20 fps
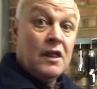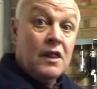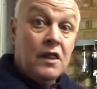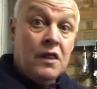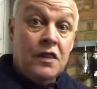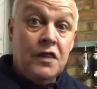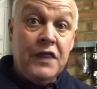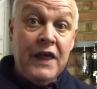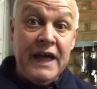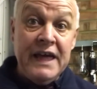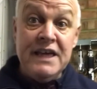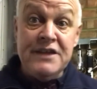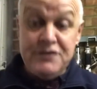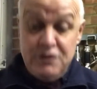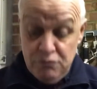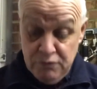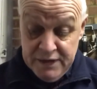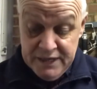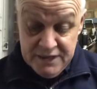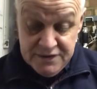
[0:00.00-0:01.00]
that is a
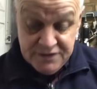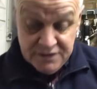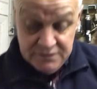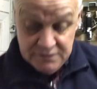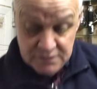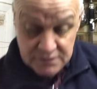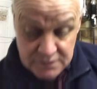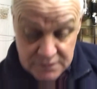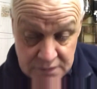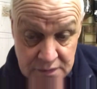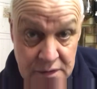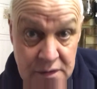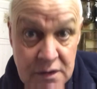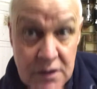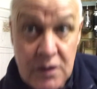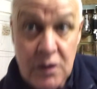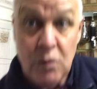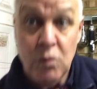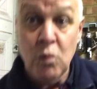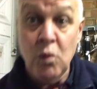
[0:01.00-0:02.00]
reason
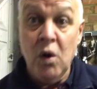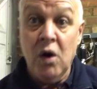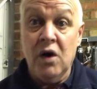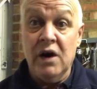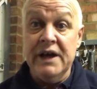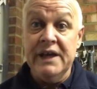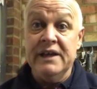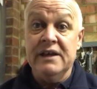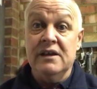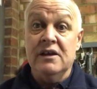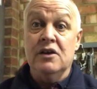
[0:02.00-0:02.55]
why